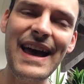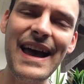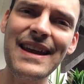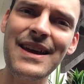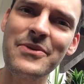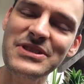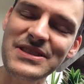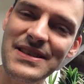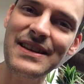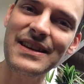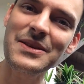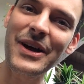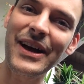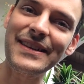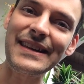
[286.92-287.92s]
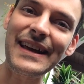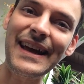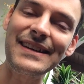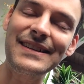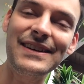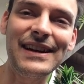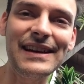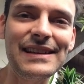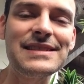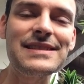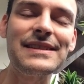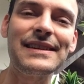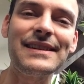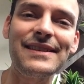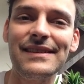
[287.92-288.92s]
And I was thinking about that,
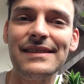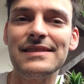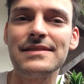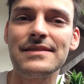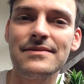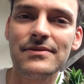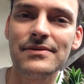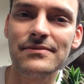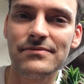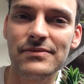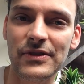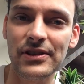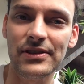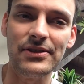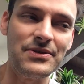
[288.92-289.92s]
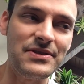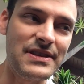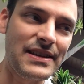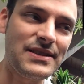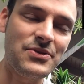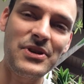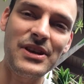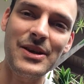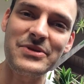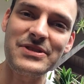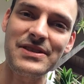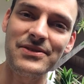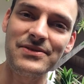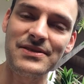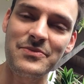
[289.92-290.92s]
honestly, this Good News Next Week
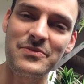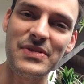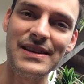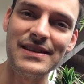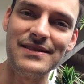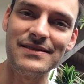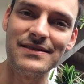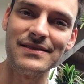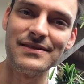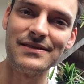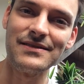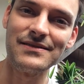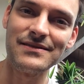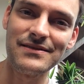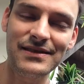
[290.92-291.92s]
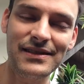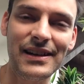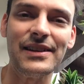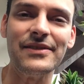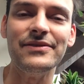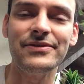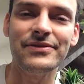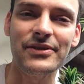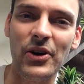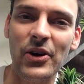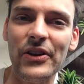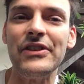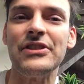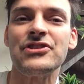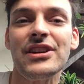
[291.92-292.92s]
episode's been kind of
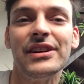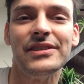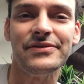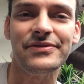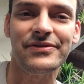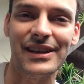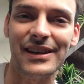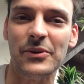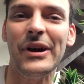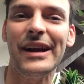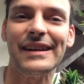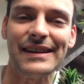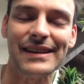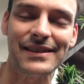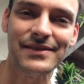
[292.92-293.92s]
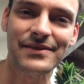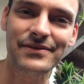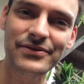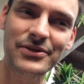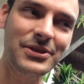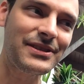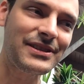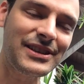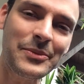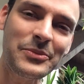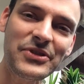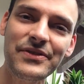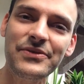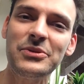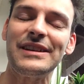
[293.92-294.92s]
on the shelf and waiting for a
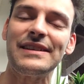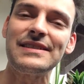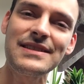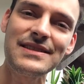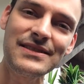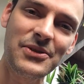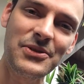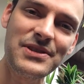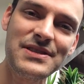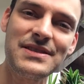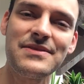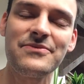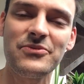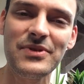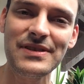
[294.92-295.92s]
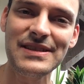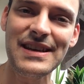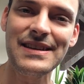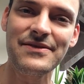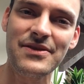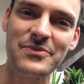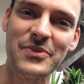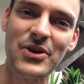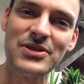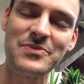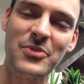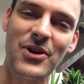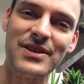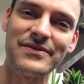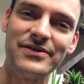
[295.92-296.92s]
couple of weeks, and of course we take the
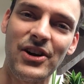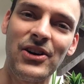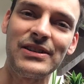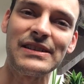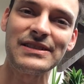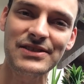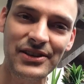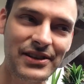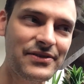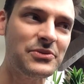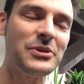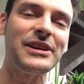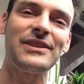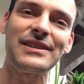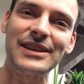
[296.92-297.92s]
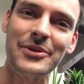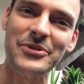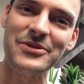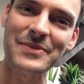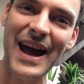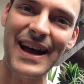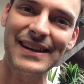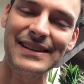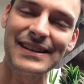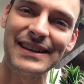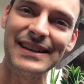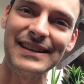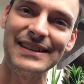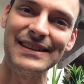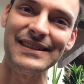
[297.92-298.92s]
most part of August off. We are coming back
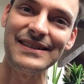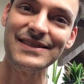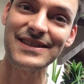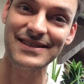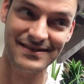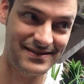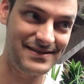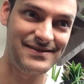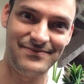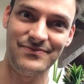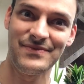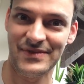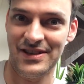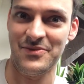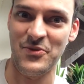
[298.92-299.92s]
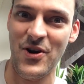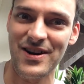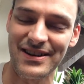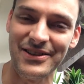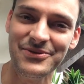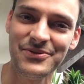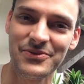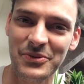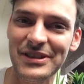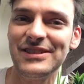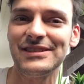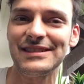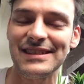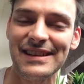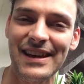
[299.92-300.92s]
in tomorrow. We
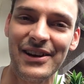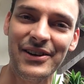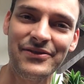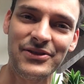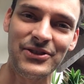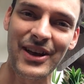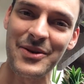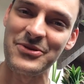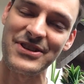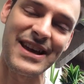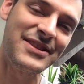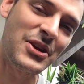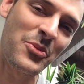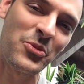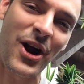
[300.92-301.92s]
took today off for Labor Day. No